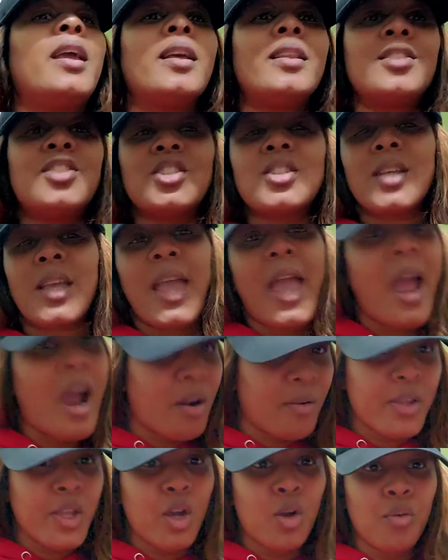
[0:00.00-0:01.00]
just a
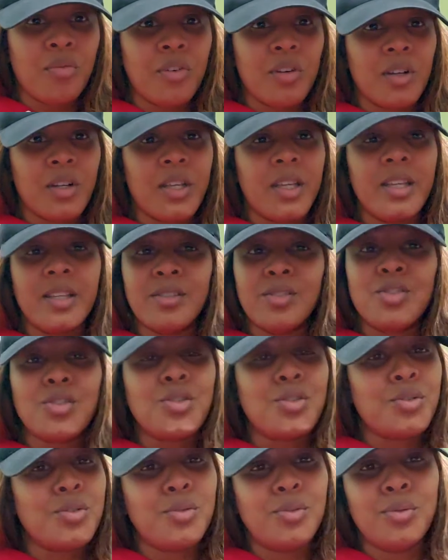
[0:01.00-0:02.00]
carryover
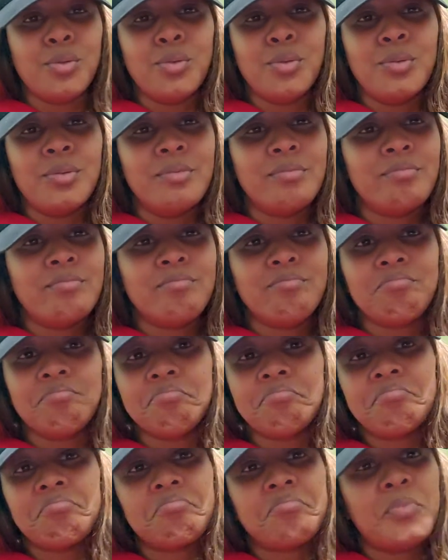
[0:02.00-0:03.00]
into
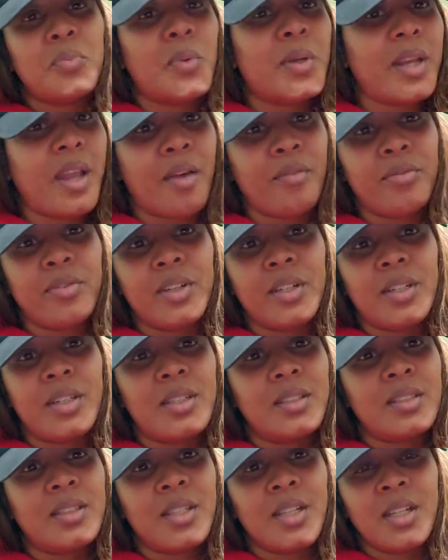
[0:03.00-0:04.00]

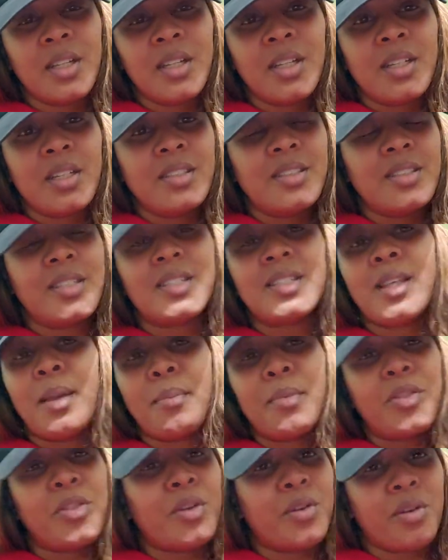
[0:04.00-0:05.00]
whatever
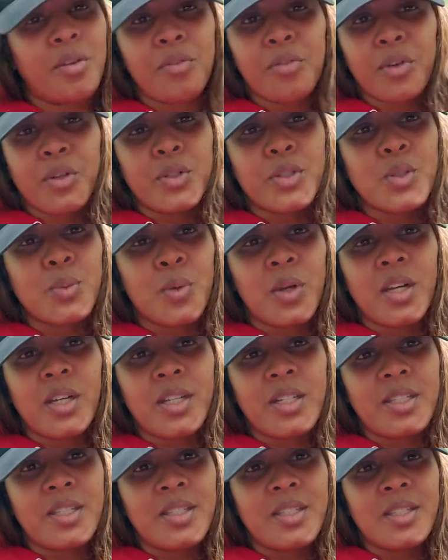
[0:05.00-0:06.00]
December 31st
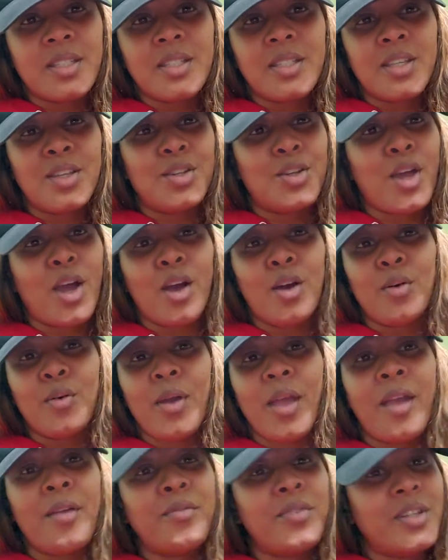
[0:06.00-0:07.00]
was, you
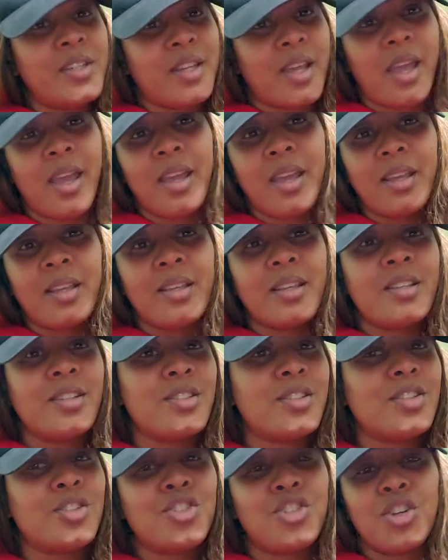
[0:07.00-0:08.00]
know, every day
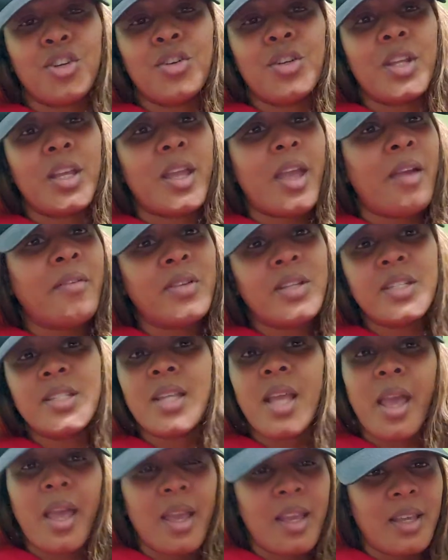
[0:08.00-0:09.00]
is a journey. Every
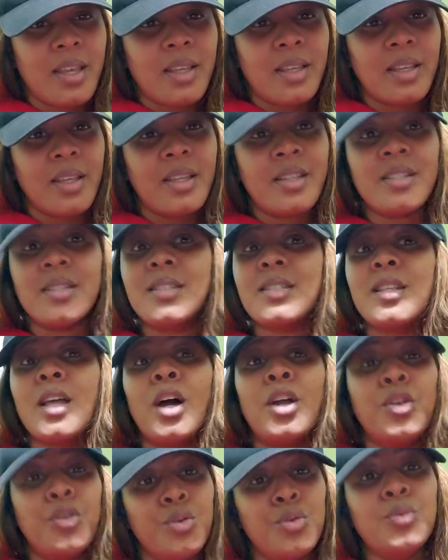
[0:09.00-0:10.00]
day it's
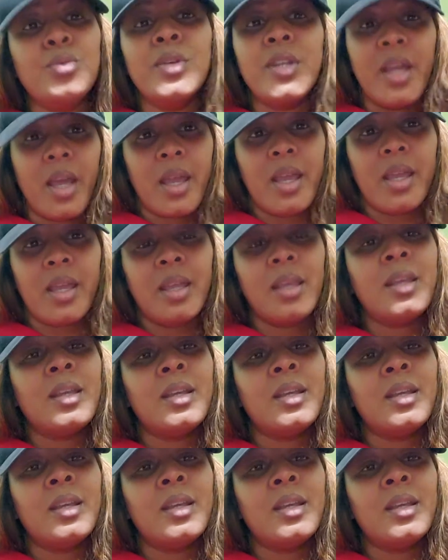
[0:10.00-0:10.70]
a new day.